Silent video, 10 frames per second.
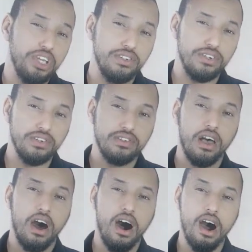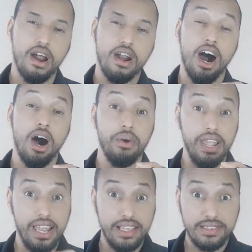changes are
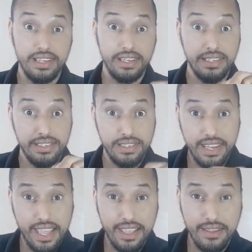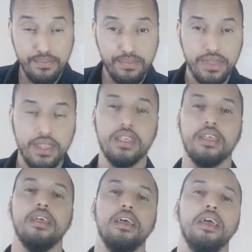our lesson today.
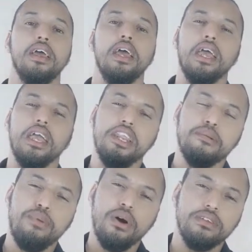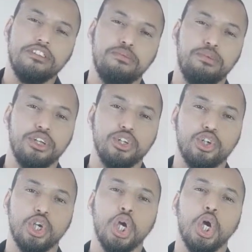In reported
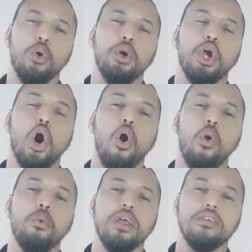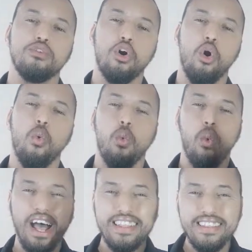speech, we always go
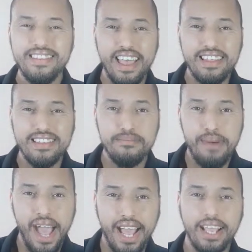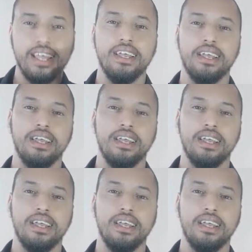1/10 back.